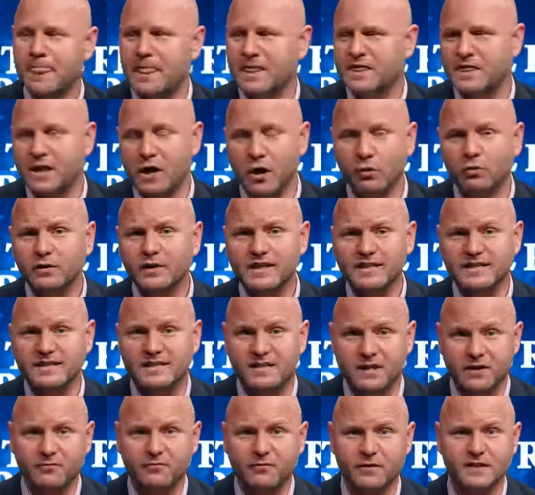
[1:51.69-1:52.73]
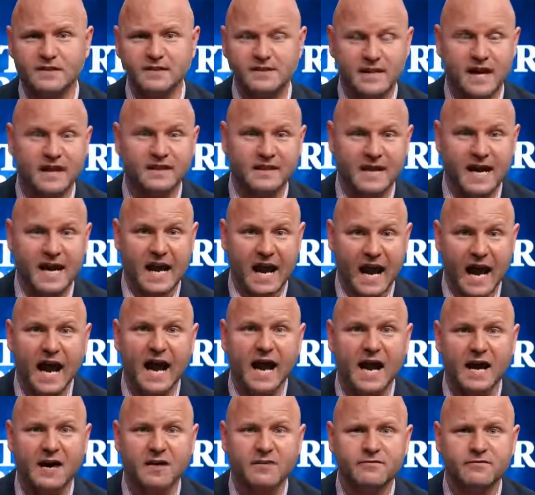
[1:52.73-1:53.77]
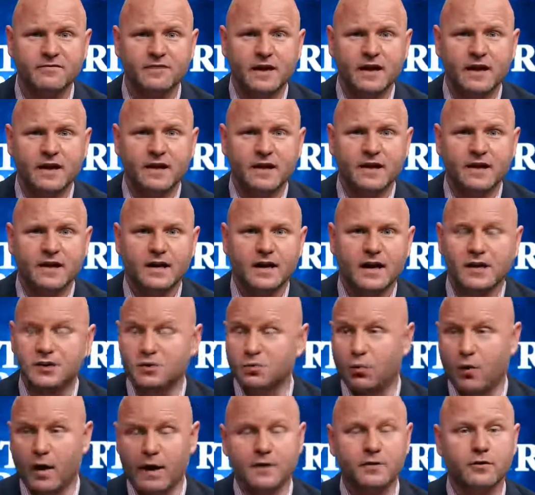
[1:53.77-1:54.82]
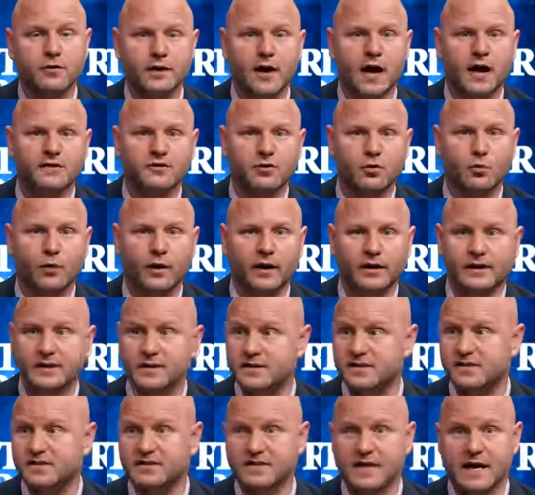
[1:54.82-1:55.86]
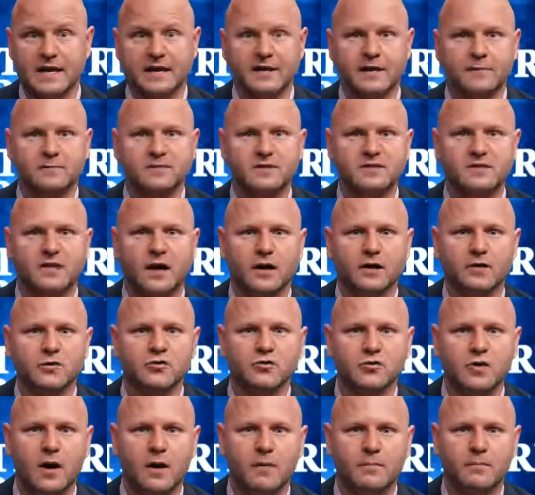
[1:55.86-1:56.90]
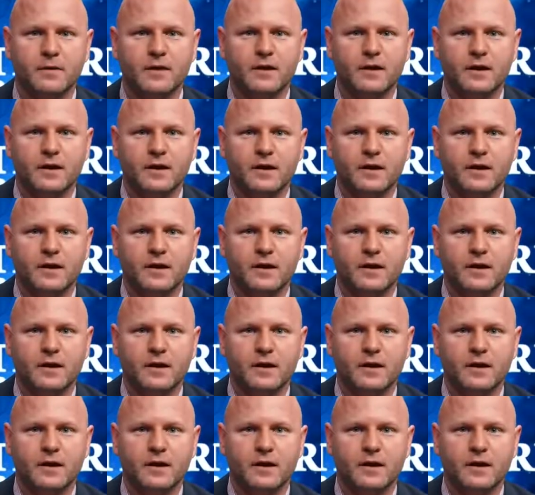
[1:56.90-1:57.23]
the only difference that they have is whether or not they're willing to stand up to Donald Trump.